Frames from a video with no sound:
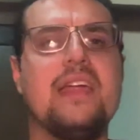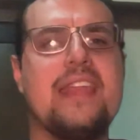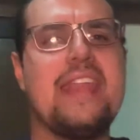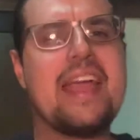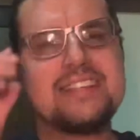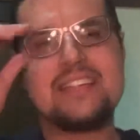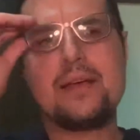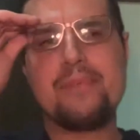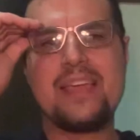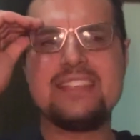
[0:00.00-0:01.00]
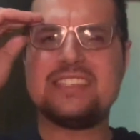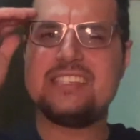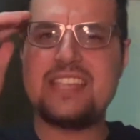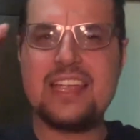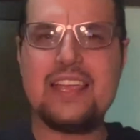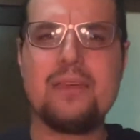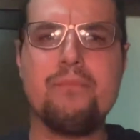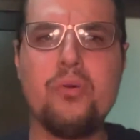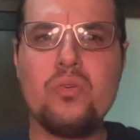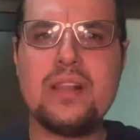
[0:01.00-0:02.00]
Next up is a CD
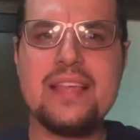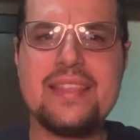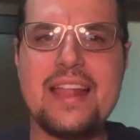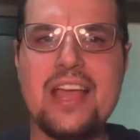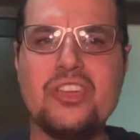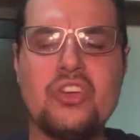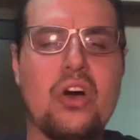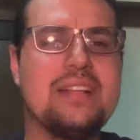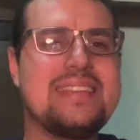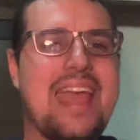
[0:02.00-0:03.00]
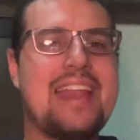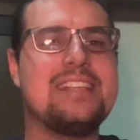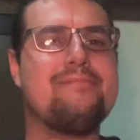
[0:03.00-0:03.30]
booklet that I got, and it's